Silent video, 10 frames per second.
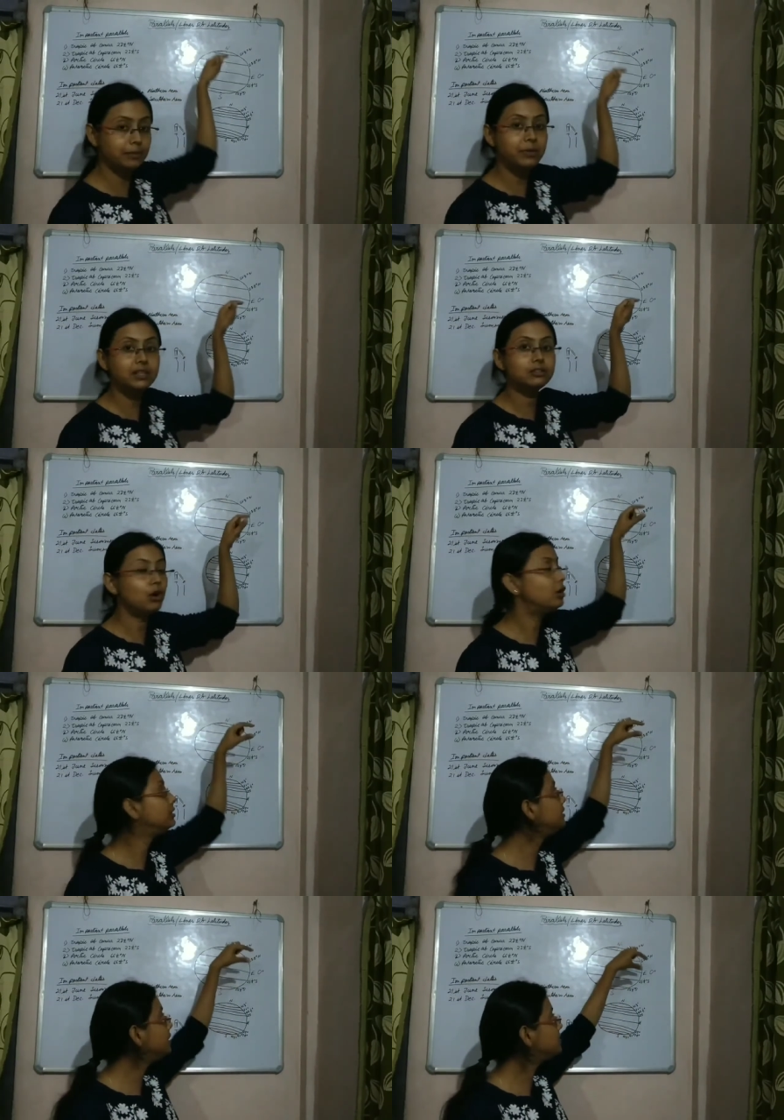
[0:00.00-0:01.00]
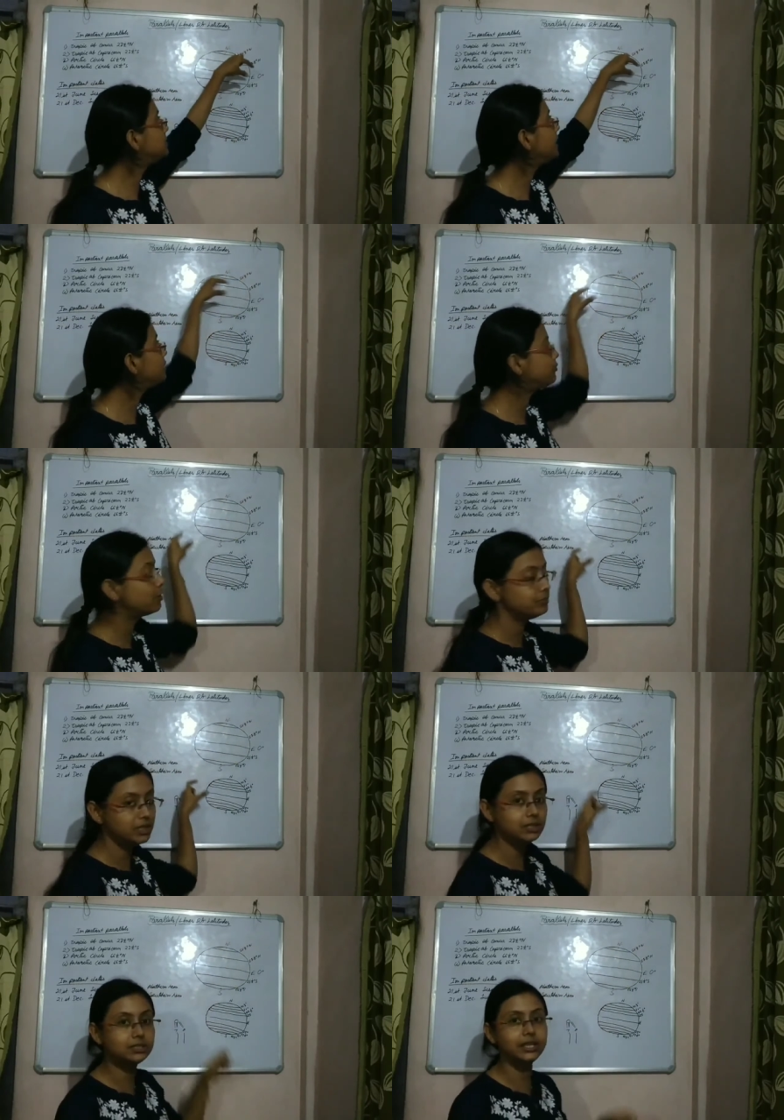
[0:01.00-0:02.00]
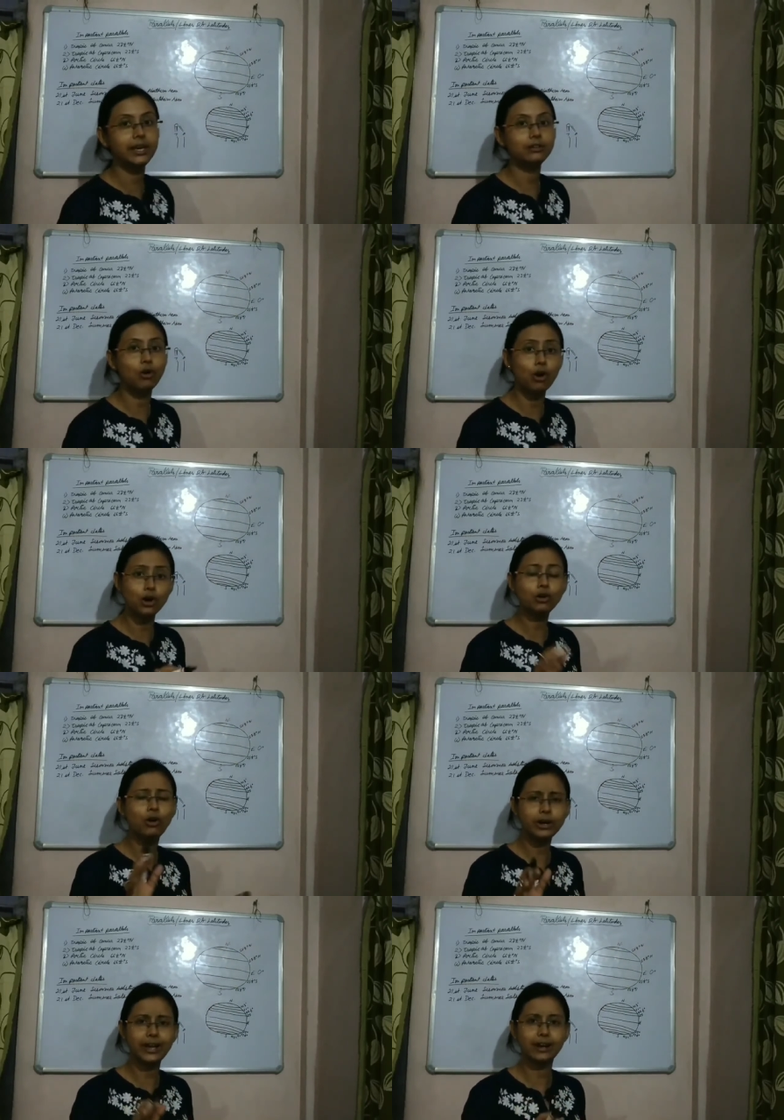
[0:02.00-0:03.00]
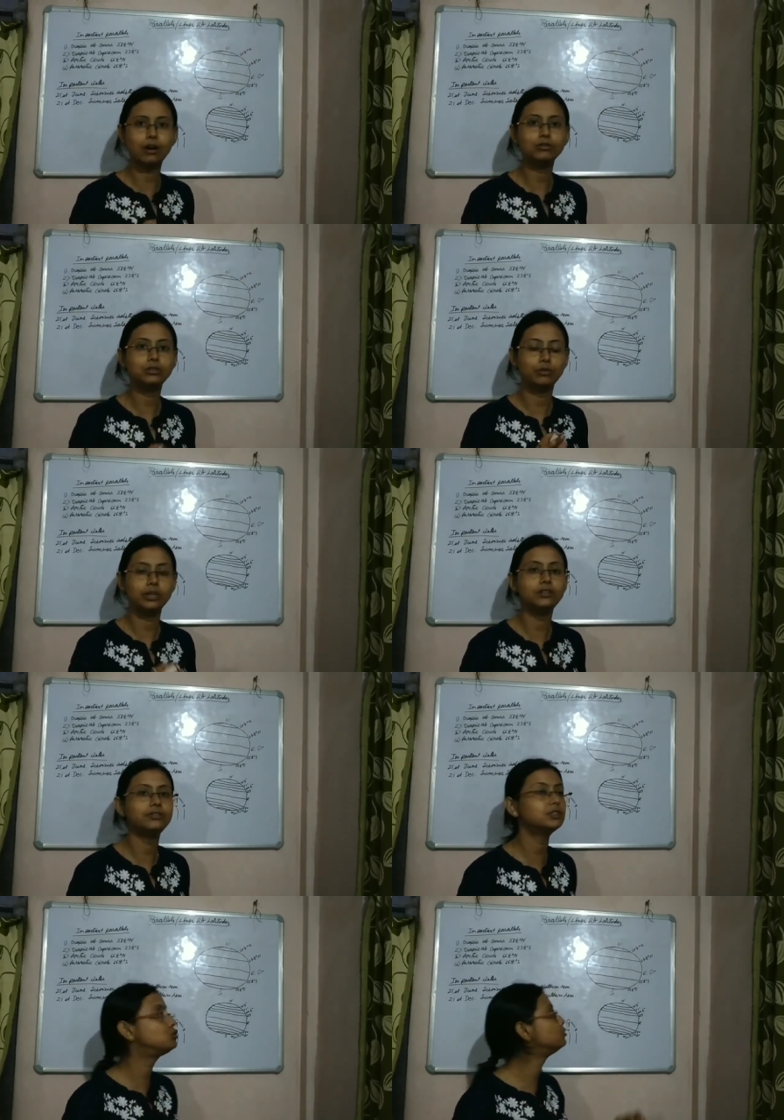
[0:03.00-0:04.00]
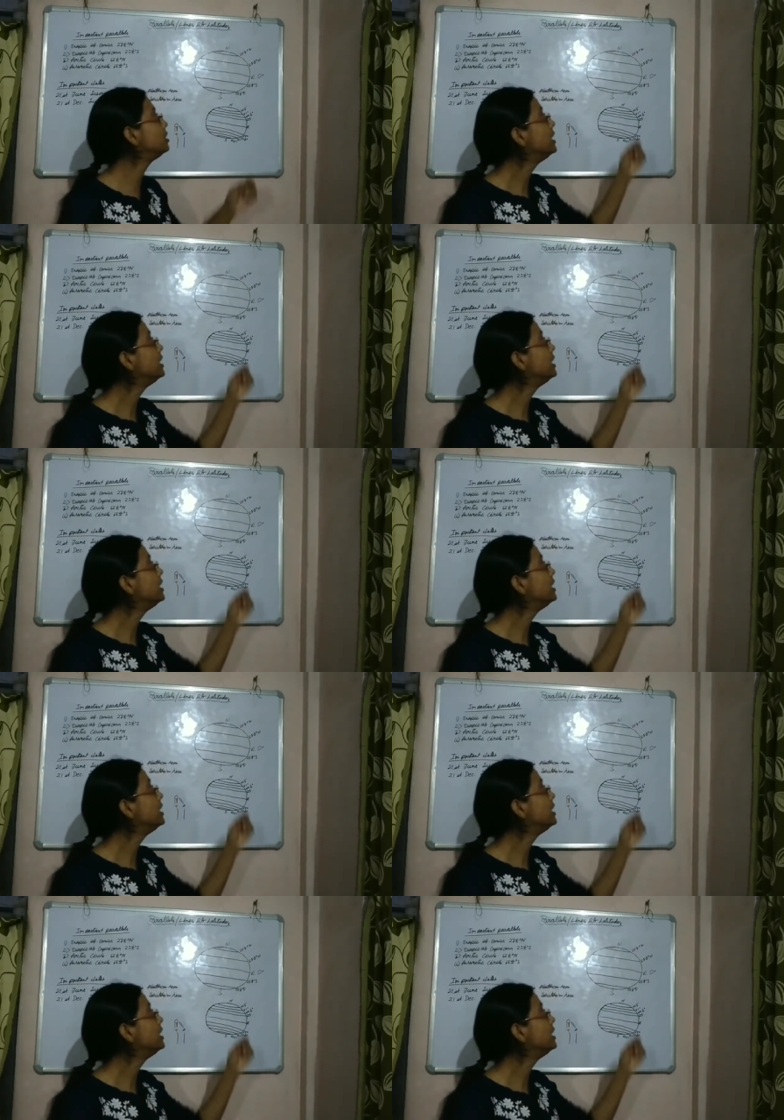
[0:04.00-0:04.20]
means on this date, from this date on or around 21st June,